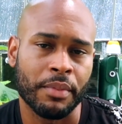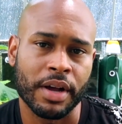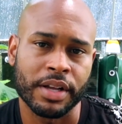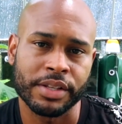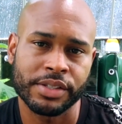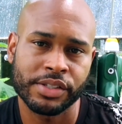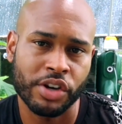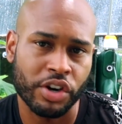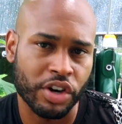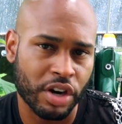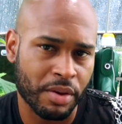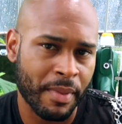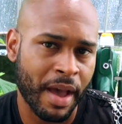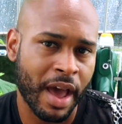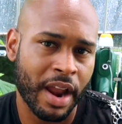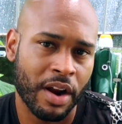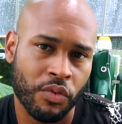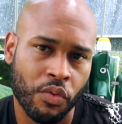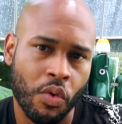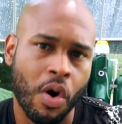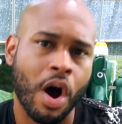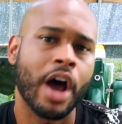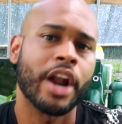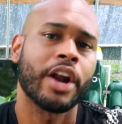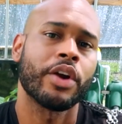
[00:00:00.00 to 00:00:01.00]
a certain amount
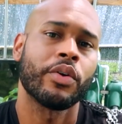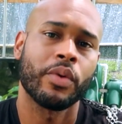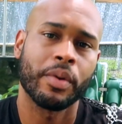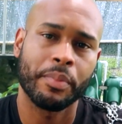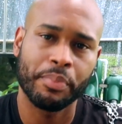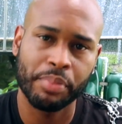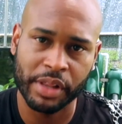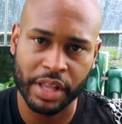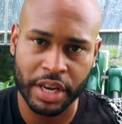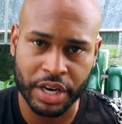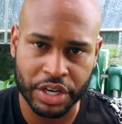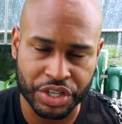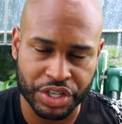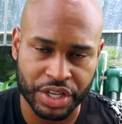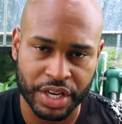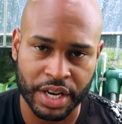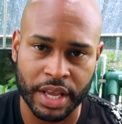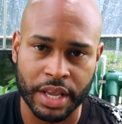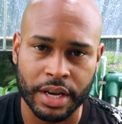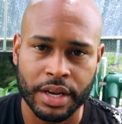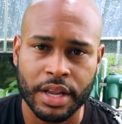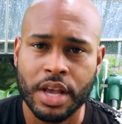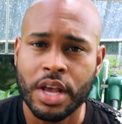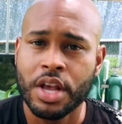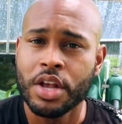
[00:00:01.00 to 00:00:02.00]
of water and replenishing
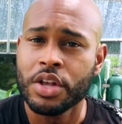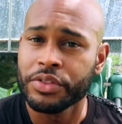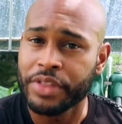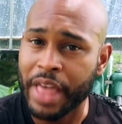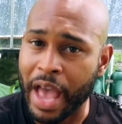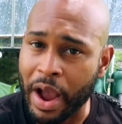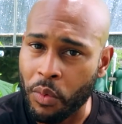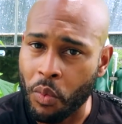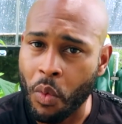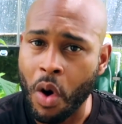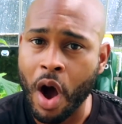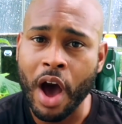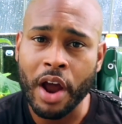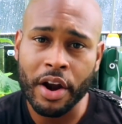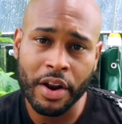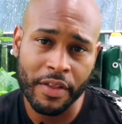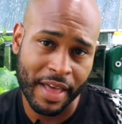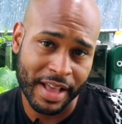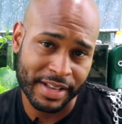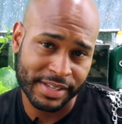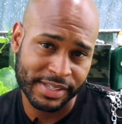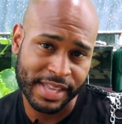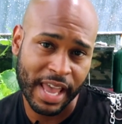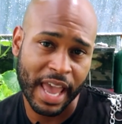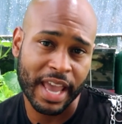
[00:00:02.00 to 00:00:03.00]
it. That water
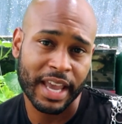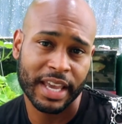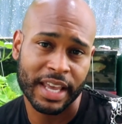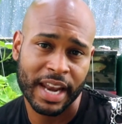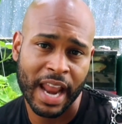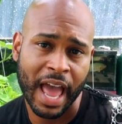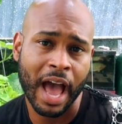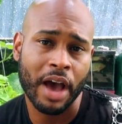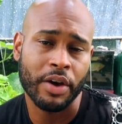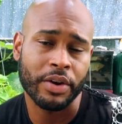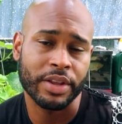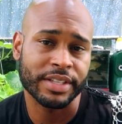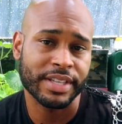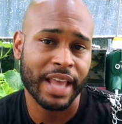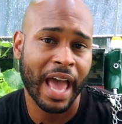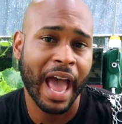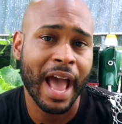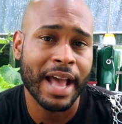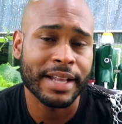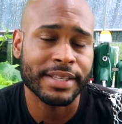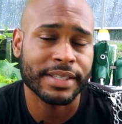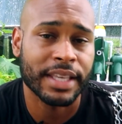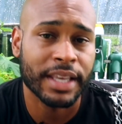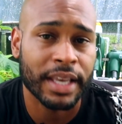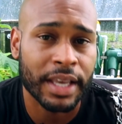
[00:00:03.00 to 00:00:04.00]
that's taken out, he's
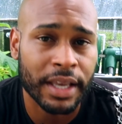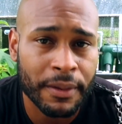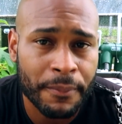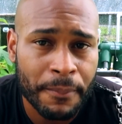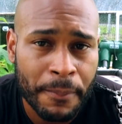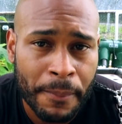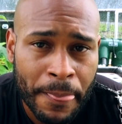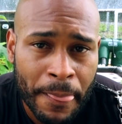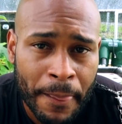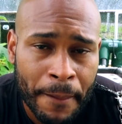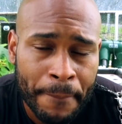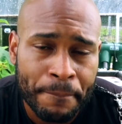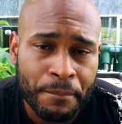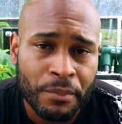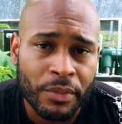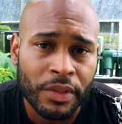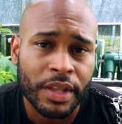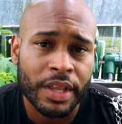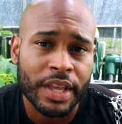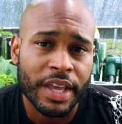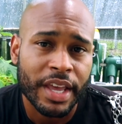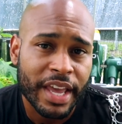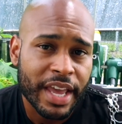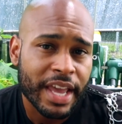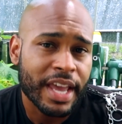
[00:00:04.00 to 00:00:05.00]
asking,
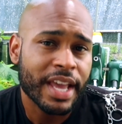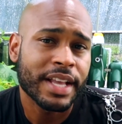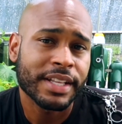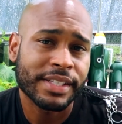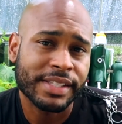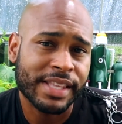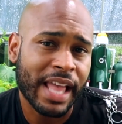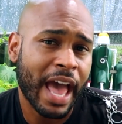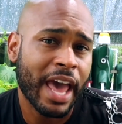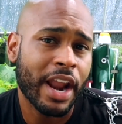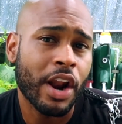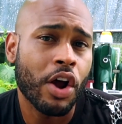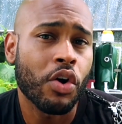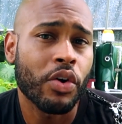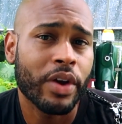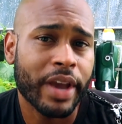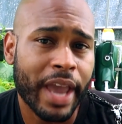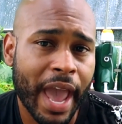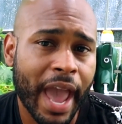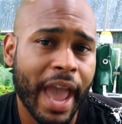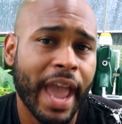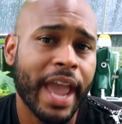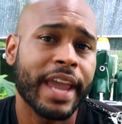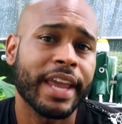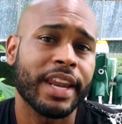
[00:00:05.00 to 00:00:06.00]
is that
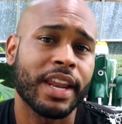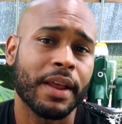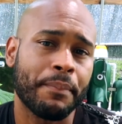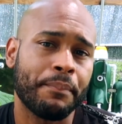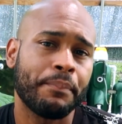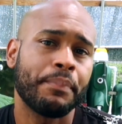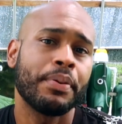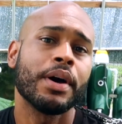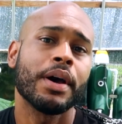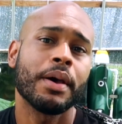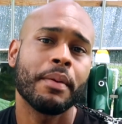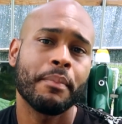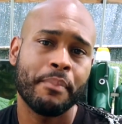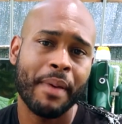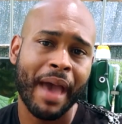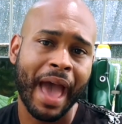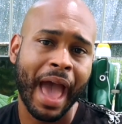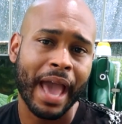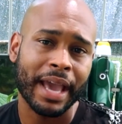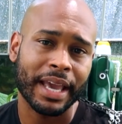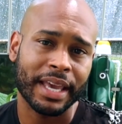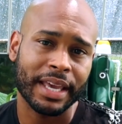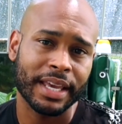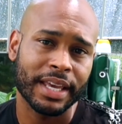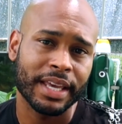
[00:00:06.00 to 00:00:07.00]
okay to put
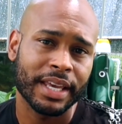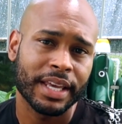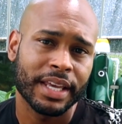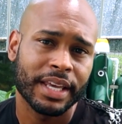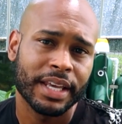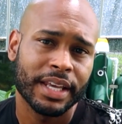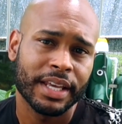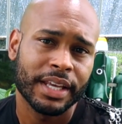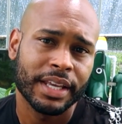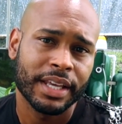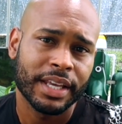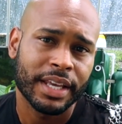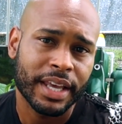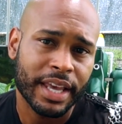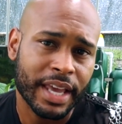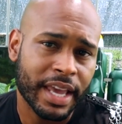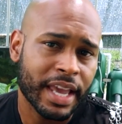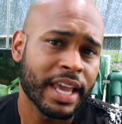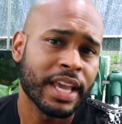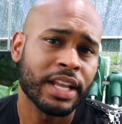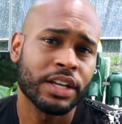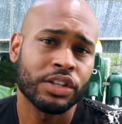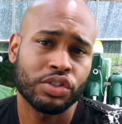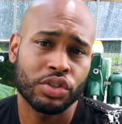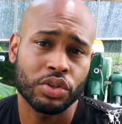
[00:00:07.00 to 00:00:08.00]
back
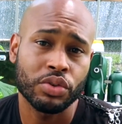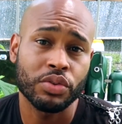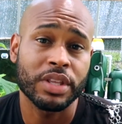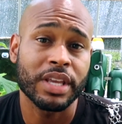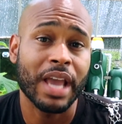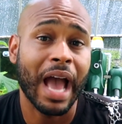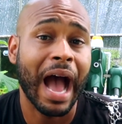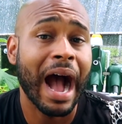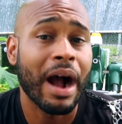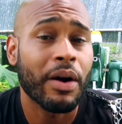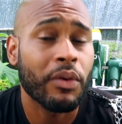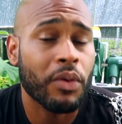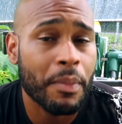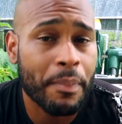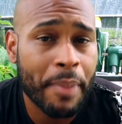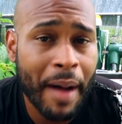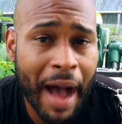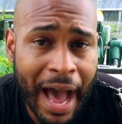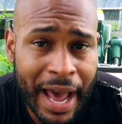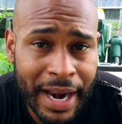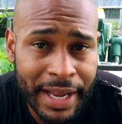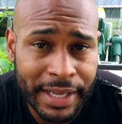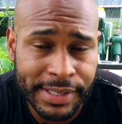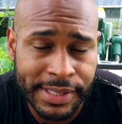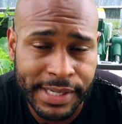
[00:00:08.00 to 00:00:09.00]
into the
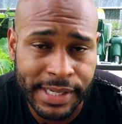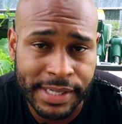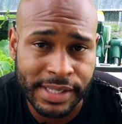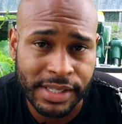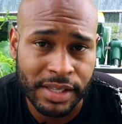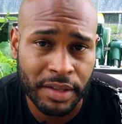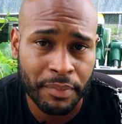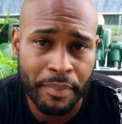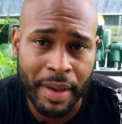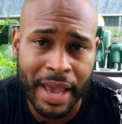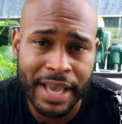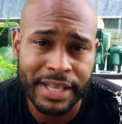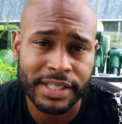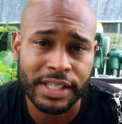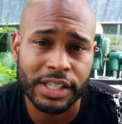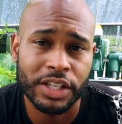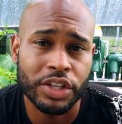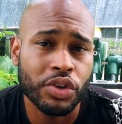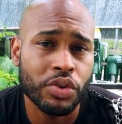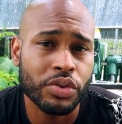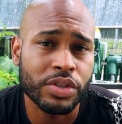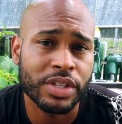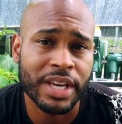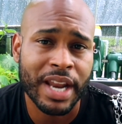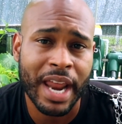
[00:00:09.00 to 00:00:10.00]
aquaponic system? Basically
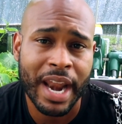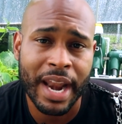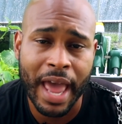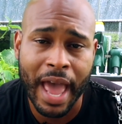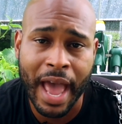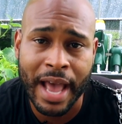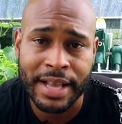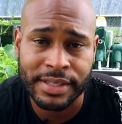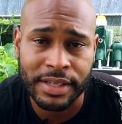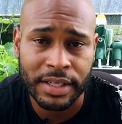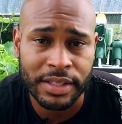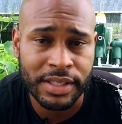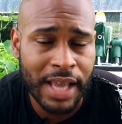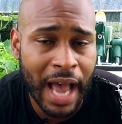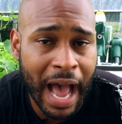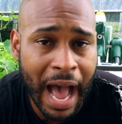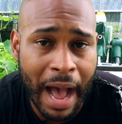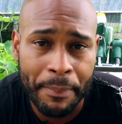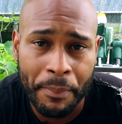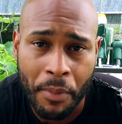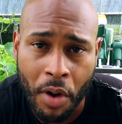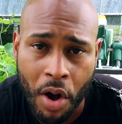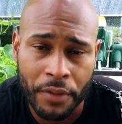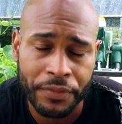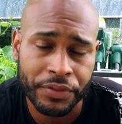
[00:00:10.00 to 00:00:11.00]
using that as a
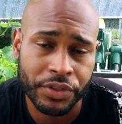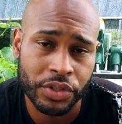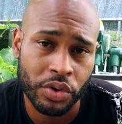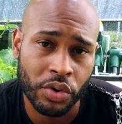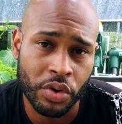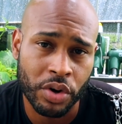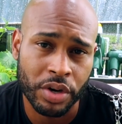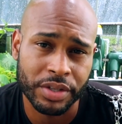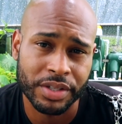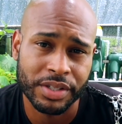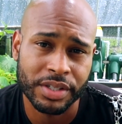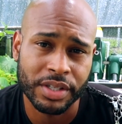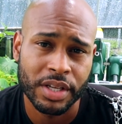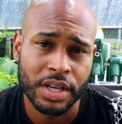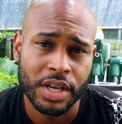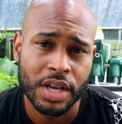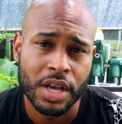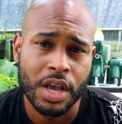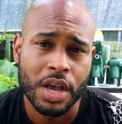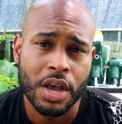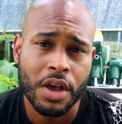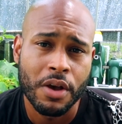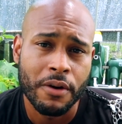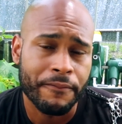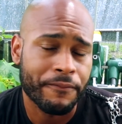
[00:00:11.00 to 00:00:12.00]
top off source
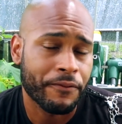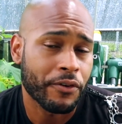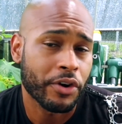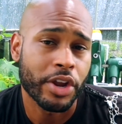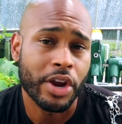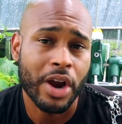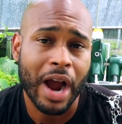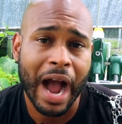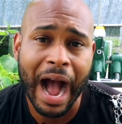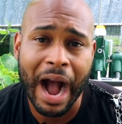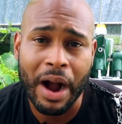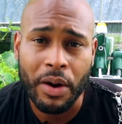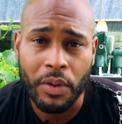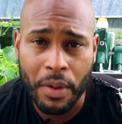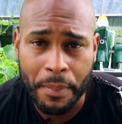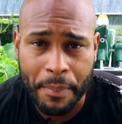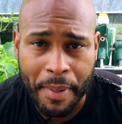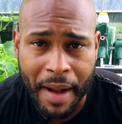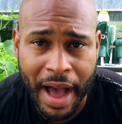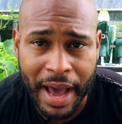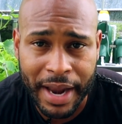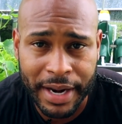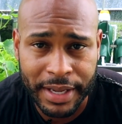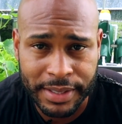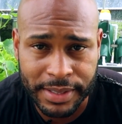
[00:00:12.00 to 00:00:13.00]
for your
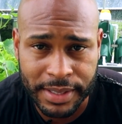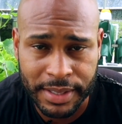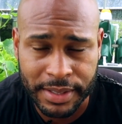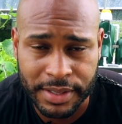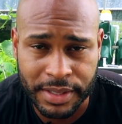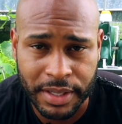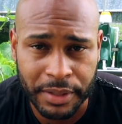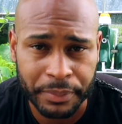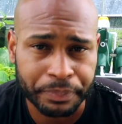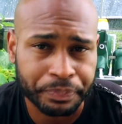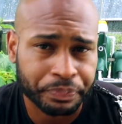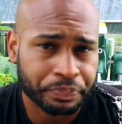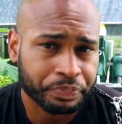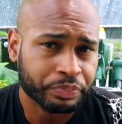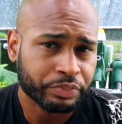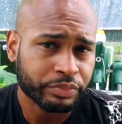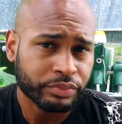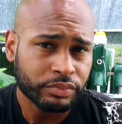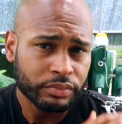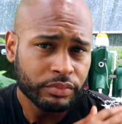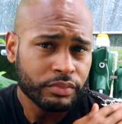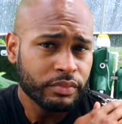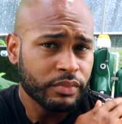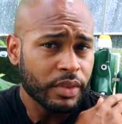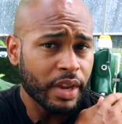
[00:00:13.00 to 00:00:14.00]
aquaponic system.
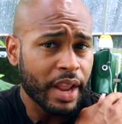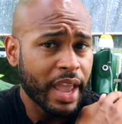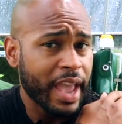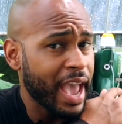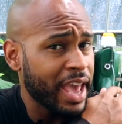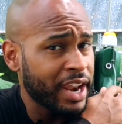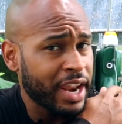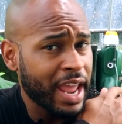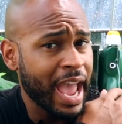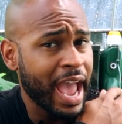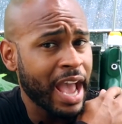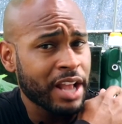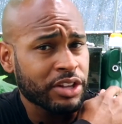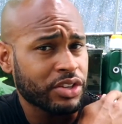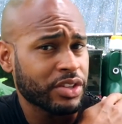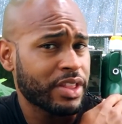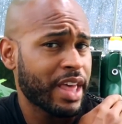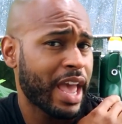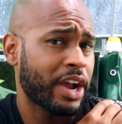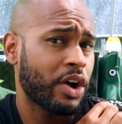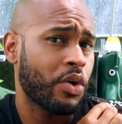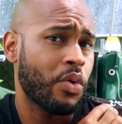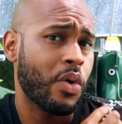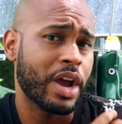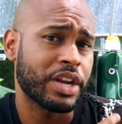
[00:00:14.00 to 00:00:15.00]
And to answer
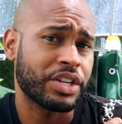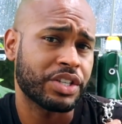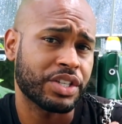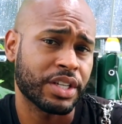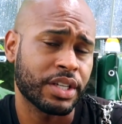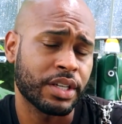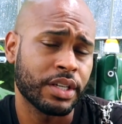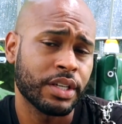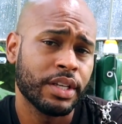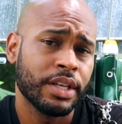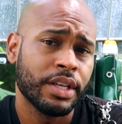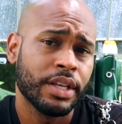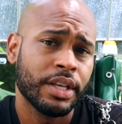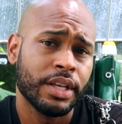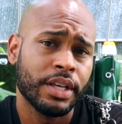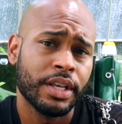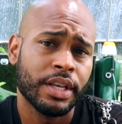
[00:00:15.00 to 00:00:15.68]
that question,